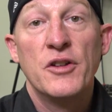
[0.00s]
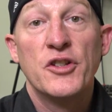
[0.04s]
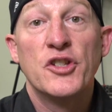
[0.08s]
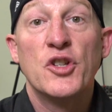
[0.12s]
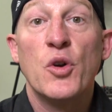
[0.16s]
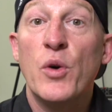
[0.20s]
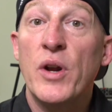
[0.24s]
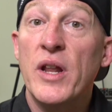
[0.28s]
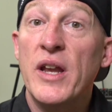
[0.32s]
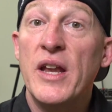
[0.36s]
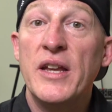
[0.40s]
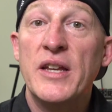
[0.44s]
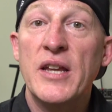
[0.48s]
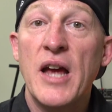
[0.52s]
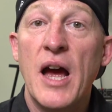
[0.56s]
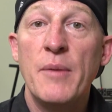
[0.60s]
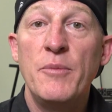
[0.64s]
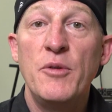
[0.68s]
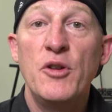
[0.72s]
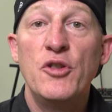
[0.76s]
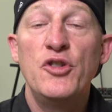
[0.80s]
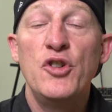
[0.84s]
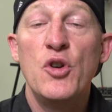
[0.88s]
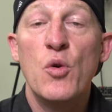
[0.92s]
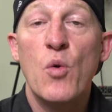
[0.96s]
So at any
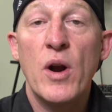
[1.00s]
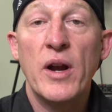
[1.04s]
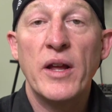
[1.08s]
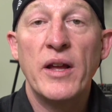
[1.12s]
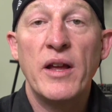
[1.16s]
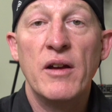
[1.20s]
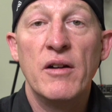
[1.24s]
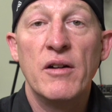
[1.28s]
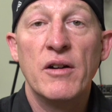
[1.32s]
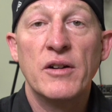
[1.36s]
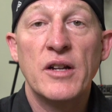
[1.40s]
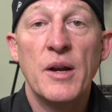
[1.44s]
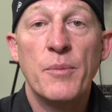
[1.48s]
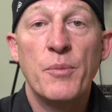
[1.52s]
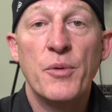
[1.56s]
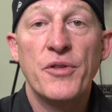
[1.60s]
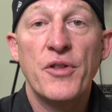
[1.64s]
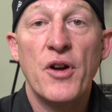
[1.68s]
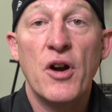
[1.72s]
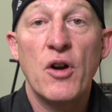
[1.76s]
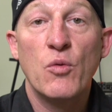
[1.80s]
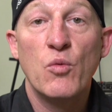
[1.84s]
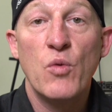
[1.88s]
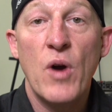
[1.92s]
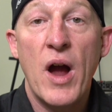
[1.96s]
time you do want to get hooked up with
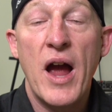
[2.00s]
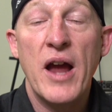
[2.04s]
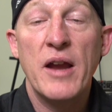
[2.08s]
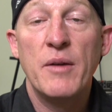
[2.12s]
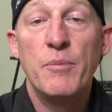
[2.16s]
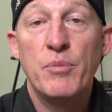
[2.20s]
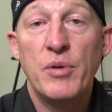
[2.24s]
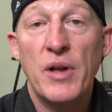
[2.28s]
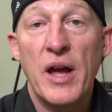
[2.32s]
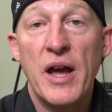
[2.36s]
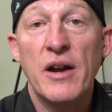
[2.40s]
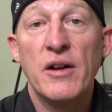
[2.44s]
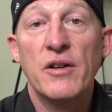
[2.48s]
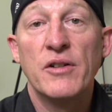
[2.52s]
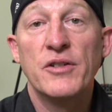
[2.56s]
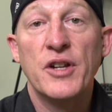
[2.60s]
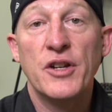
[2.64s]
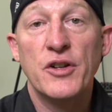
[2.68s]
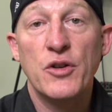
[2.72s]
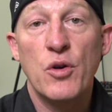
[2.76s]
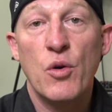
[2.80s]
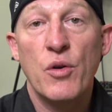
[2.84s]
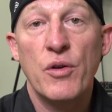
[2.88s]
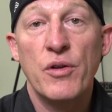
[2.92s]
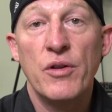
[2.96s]
our ride planner
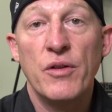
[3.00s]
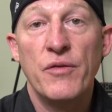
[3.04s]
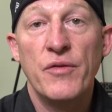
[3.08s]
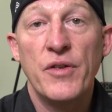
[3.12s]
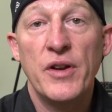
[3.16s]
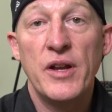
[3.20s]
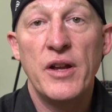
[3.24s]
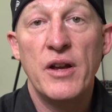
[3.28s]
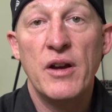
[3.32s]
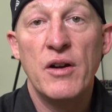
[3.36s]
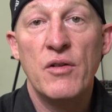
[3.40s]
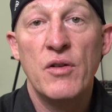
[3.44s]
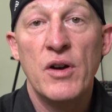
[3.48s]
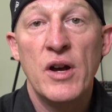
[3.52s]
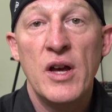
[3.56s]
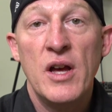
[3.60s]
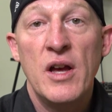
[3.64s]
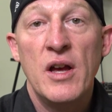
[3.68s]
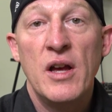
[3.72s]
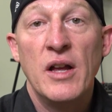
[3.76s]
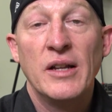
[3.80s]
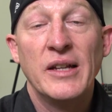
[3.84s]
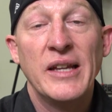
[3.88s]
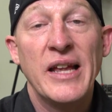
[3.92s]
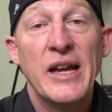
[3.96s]
tutorial video,
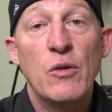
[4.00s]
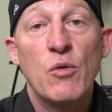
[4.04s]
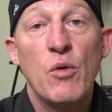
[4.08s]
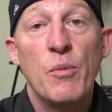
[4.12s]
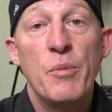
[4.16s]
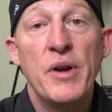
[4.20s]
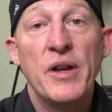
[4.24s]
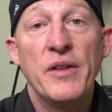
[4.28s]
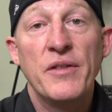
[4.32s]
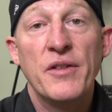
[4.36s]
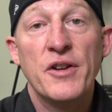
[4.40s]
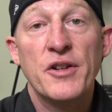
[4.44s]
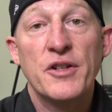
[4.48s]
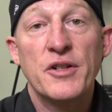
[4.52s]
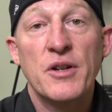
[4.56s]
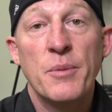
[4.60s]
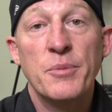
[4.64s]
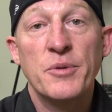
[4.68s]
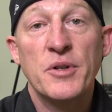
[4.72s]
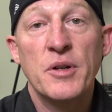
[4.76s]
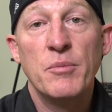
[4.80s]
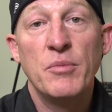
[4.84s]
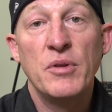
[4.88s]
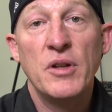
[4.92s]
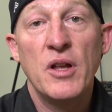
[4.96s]
link will be in the
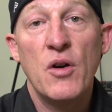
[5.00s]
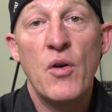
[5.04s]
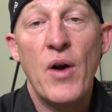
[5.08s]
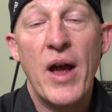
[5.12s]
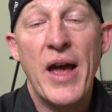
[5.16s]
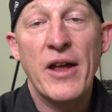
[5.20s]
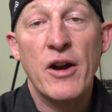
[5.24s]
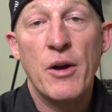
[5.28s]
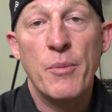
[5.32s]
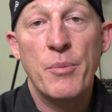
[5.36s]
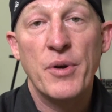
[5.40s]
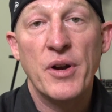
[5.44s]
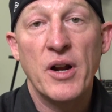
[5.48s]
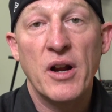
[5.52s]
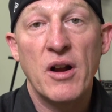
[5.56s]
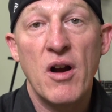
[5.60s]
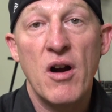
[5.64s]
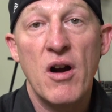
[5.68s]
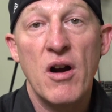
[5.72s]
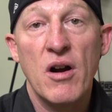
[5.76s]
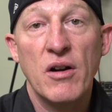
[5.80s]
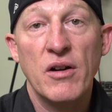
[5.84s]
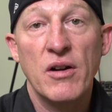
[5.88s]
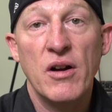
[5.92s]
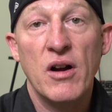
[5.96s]
description below and I'll put a
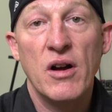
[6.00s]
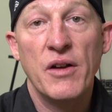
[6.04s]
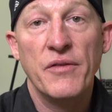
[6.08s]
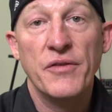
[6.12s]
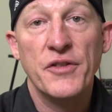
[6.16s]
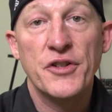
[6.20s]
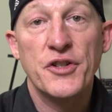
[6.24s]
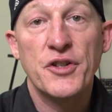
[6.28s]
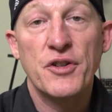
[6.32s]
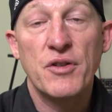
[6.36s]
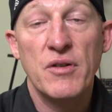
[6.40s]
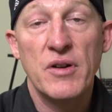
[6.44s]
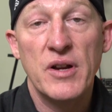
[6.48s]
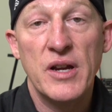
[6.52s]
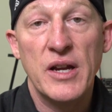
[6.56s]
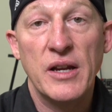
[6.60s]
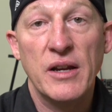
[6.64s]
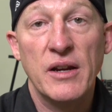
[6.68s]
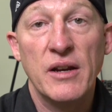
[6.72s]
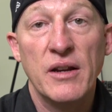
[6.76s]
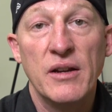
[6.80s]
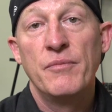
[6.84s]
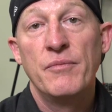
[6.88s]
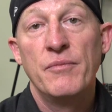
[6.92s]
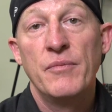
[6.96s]
card on the screen.